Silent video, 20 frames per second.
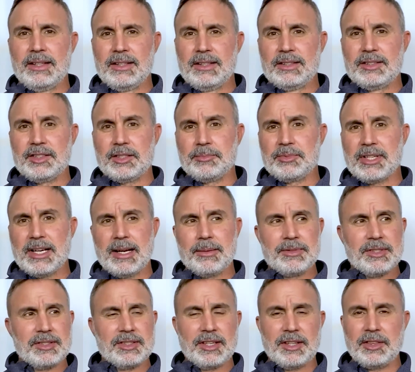Sometimes
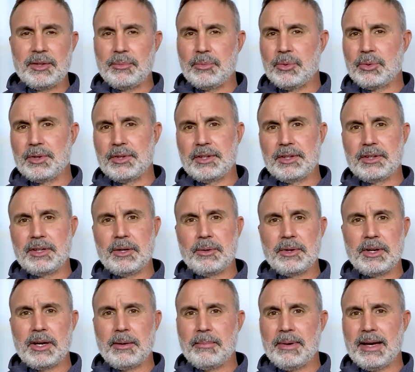it's nothing more than
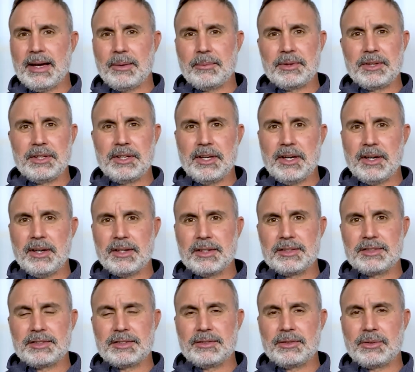going out back with the dogs and